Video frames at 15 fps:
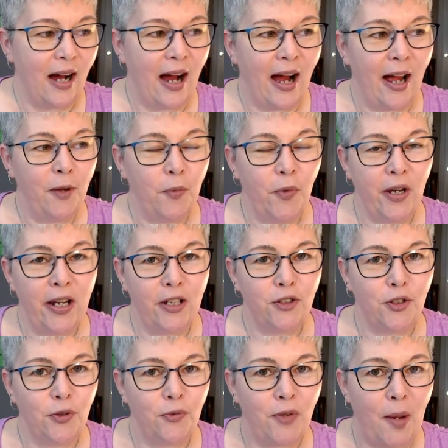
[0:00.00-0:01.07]
I want it
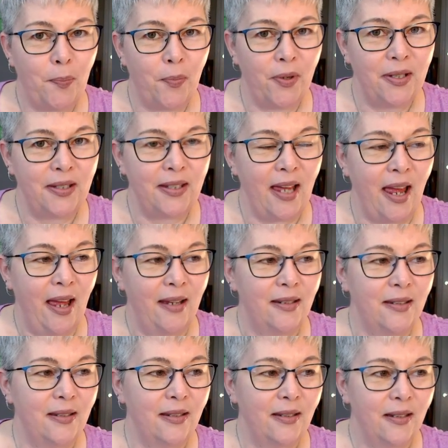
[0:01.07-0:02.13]
to
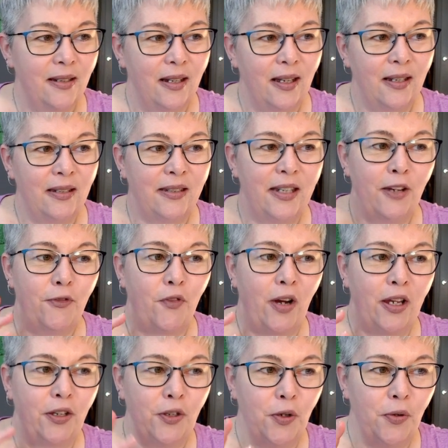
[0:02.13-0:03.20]
represent
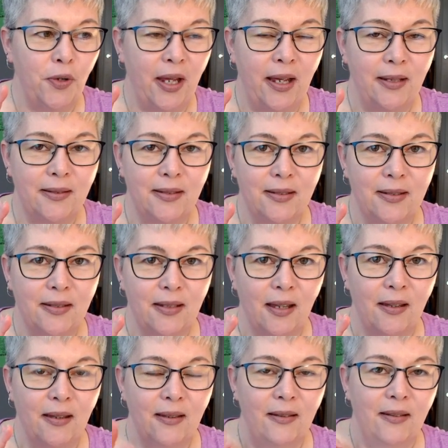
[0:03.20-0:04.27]
different units
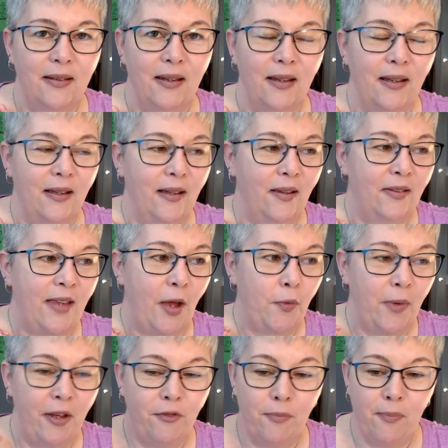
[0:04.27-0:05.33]
that
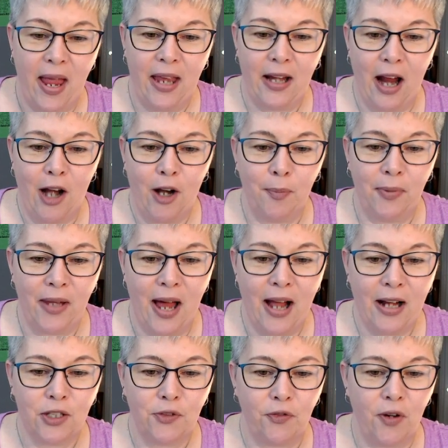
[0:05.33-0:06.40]
we've made our
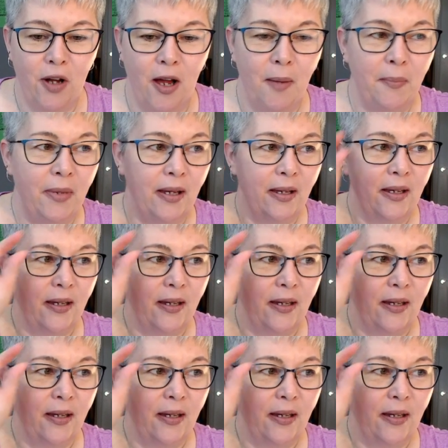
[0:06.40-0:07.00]
blocks from